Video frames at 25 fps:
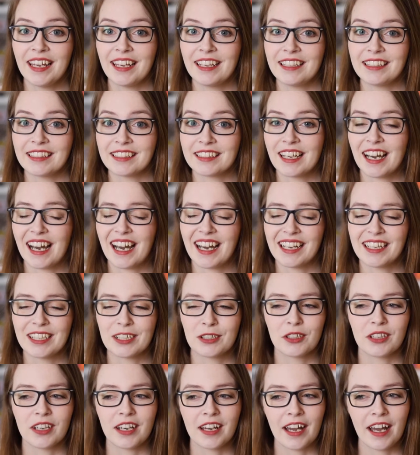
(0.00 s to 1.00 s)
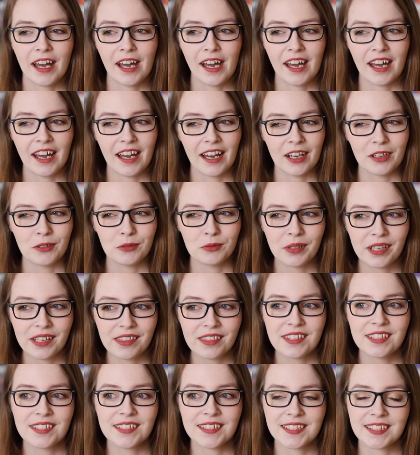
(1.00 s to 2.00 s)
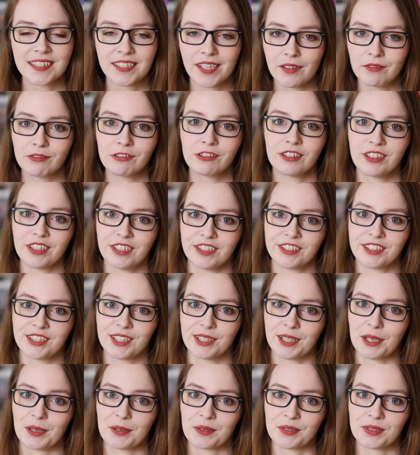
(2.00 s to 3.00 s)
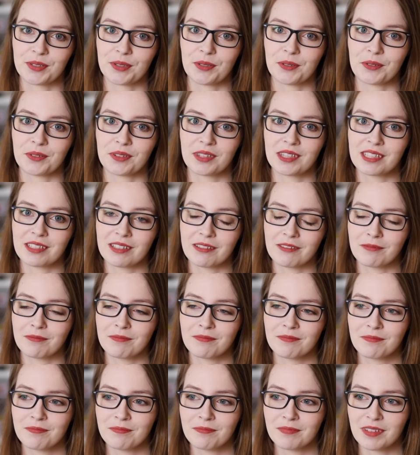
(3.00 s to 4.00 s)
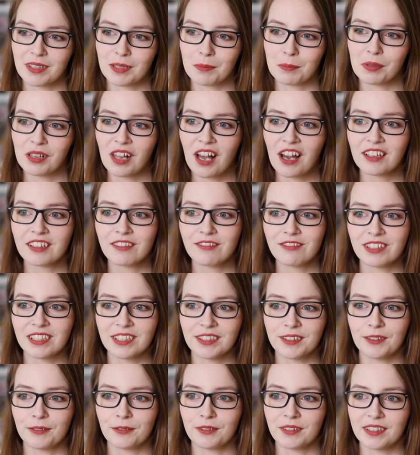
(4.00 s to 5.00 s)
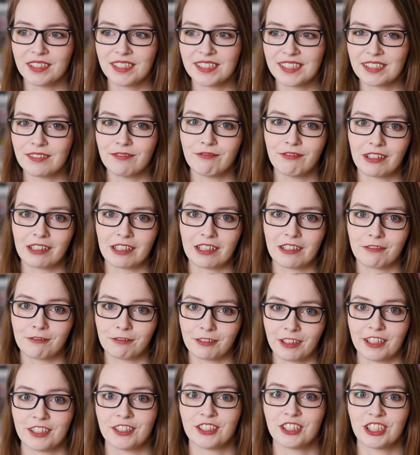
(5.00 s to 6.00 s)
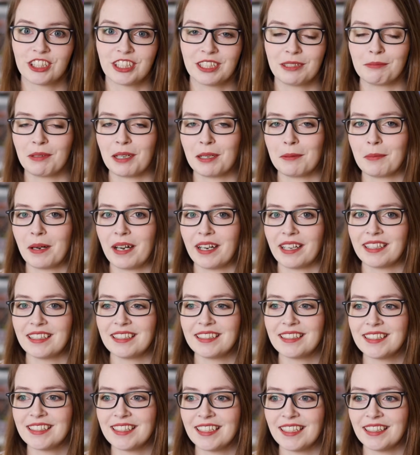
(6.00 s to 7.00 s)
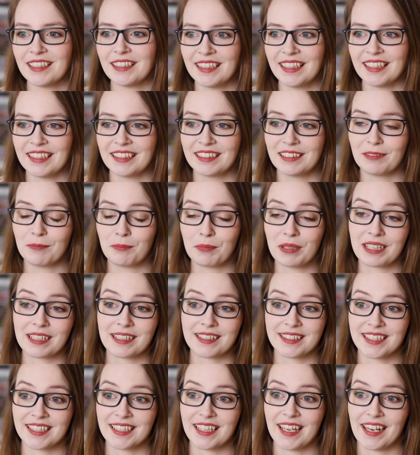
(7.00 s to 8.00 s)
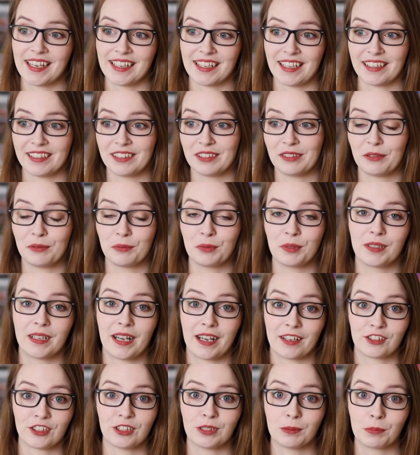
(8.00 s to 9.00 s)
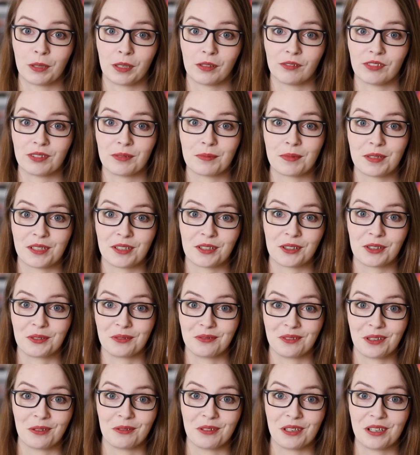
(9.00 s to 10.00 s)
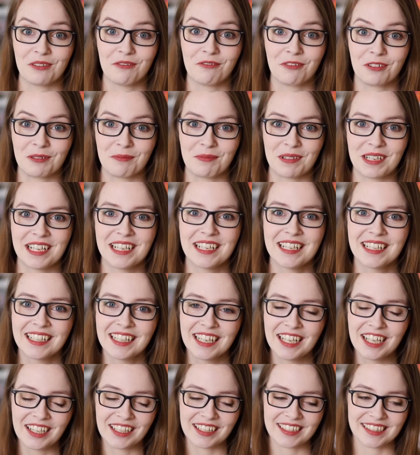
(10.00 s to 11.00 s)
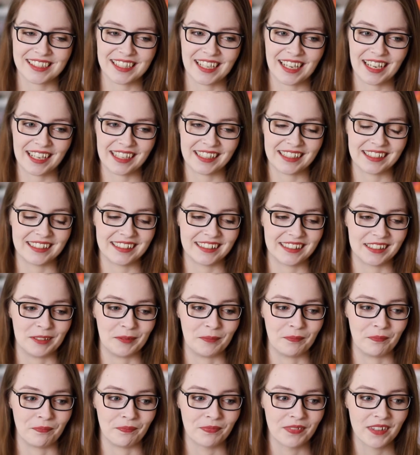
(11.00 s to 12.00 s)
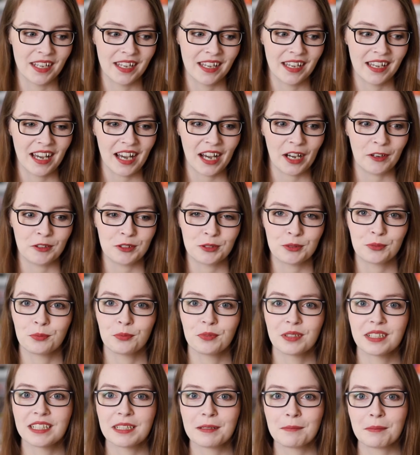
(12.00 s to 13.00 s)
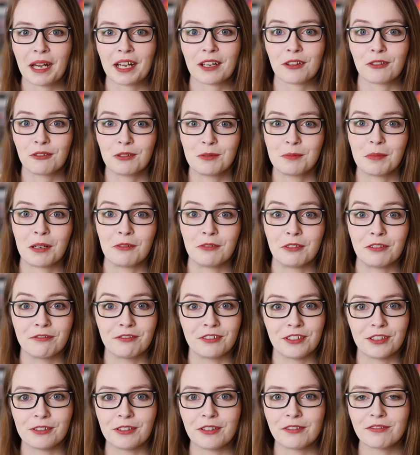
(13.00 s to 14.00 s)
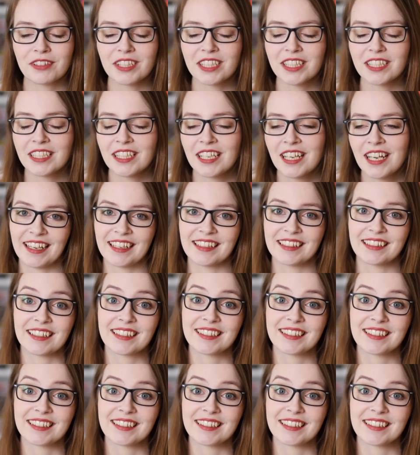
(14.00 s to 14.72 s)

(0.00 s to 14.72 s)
and I read this several years ago, so the plot of it isn't very fresh in my mind, and because of that, it would actually probably be a good reread for me, because I was reading back through my review of it, and